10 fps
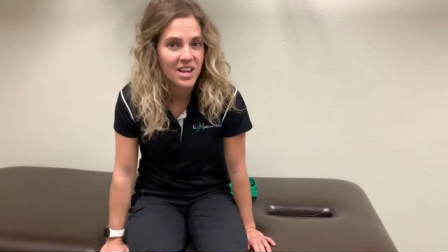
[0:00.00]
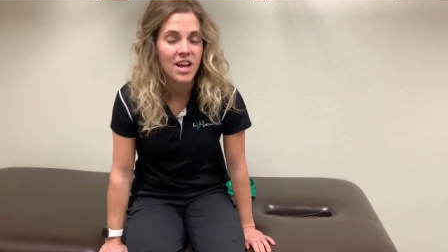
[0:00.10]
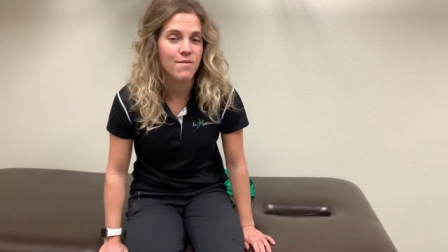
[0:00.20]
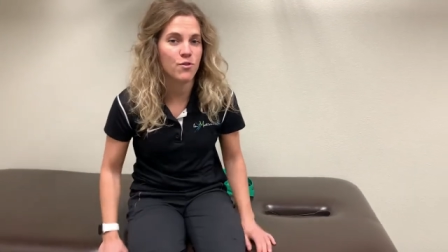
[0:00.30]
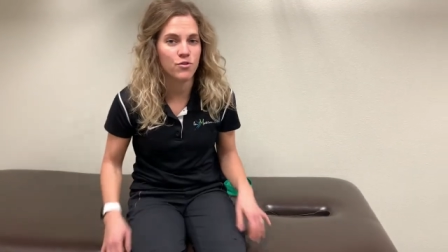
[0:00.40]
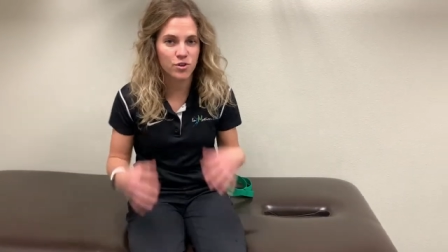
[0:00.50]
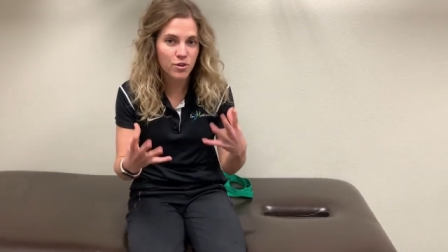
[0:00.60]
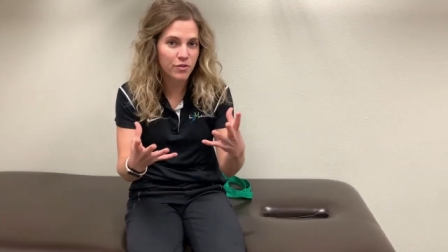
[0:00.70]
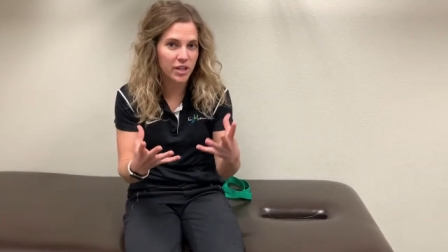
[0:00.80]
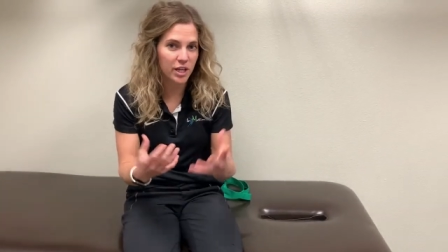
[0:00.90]
If you still
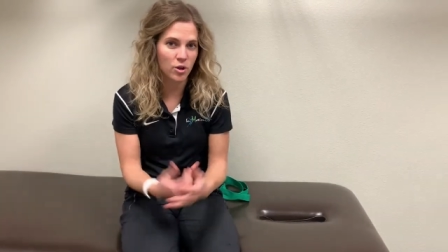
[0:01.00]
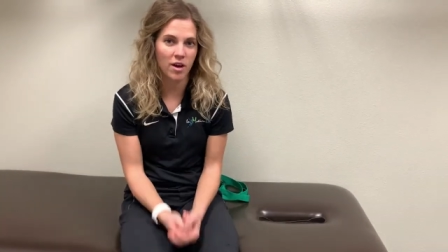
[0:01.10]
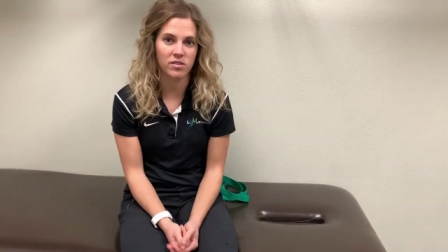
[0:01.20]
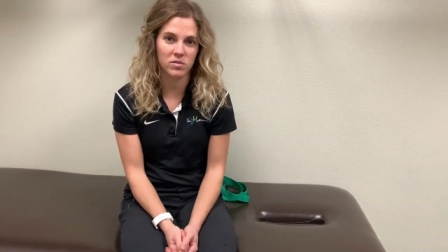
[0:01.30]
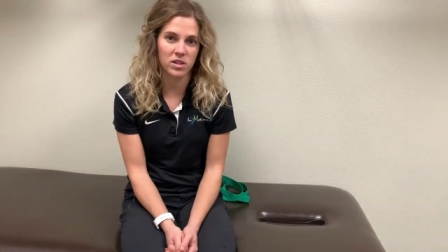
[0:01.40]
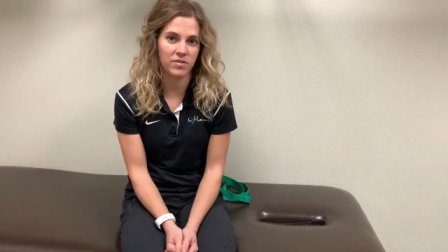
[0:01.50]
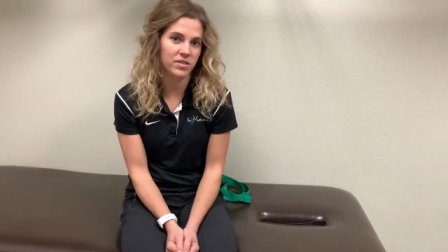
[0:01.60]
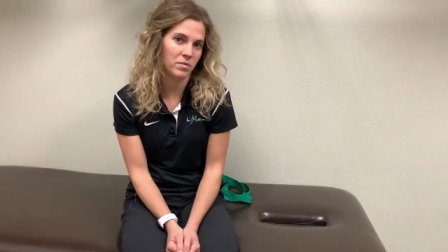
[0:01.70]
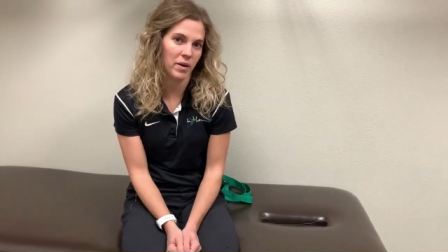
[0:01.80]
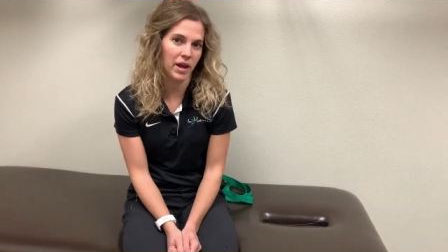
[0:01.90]
feel like you have some stiffness
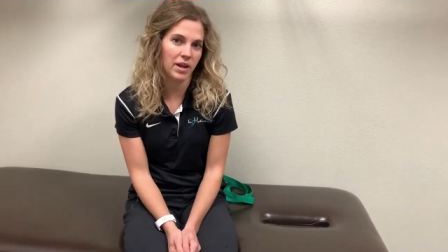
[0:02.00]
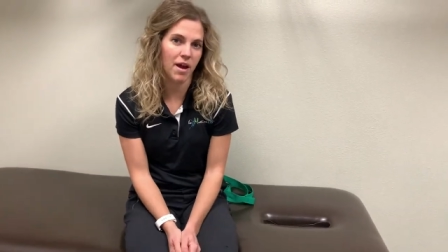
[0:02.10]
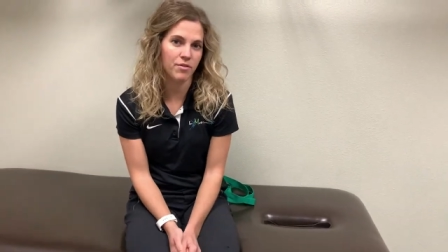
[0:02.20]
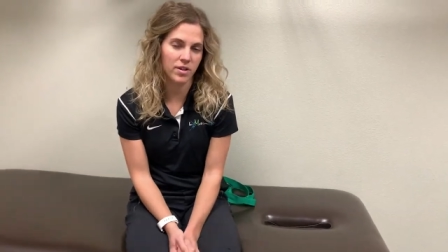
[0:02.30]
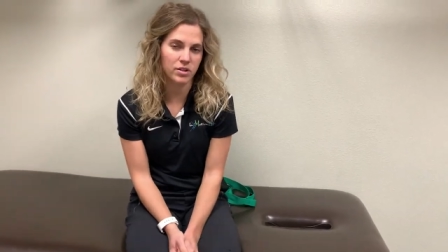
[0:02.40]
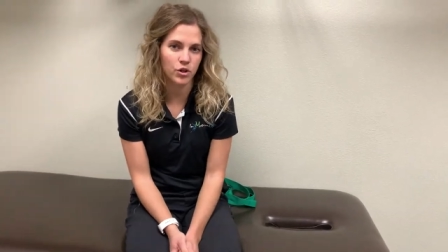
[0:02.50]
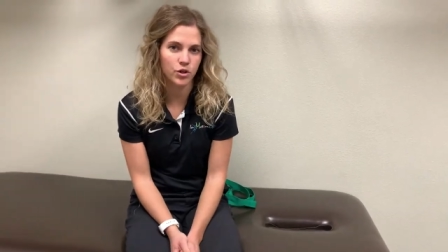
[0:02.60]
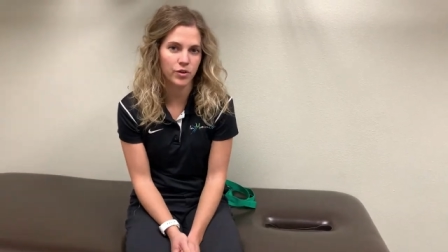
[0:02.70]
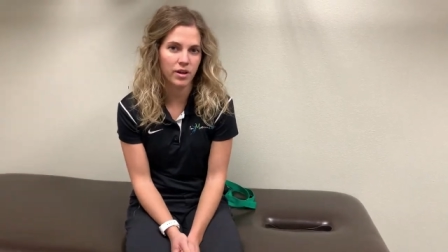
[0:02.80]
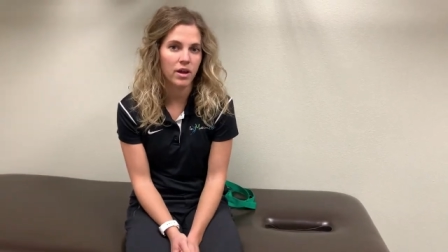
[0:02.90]
and pain after that
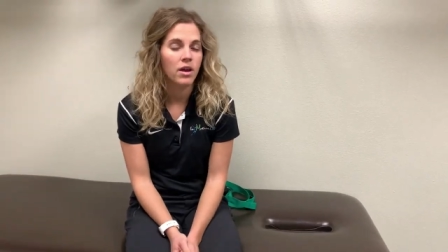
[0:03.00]
surgery,